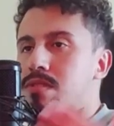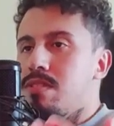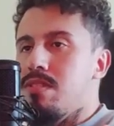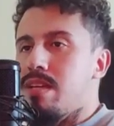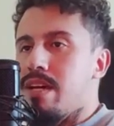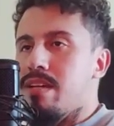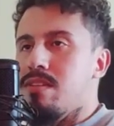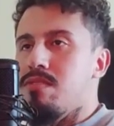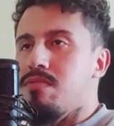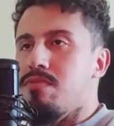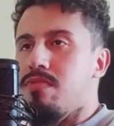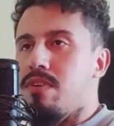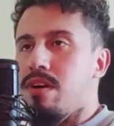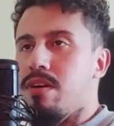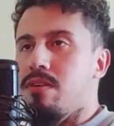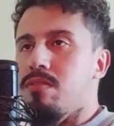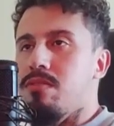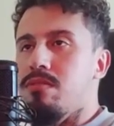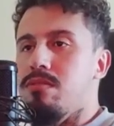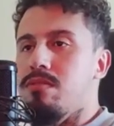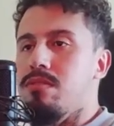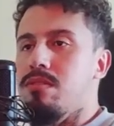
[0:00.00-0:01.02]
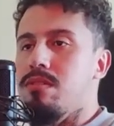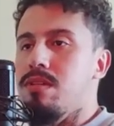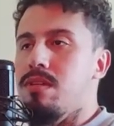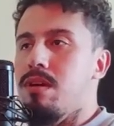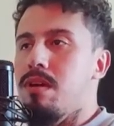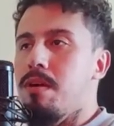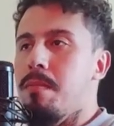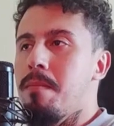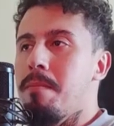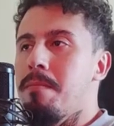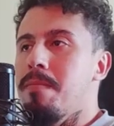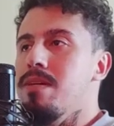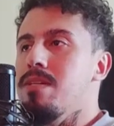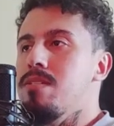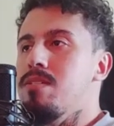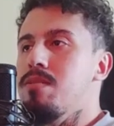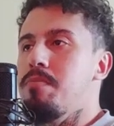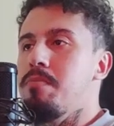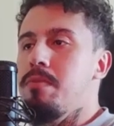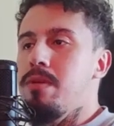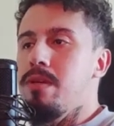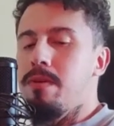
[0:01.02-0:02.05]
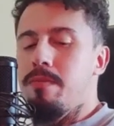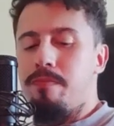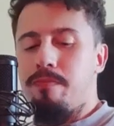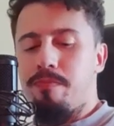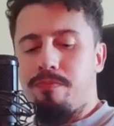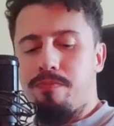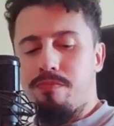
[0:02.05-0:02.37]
text file must be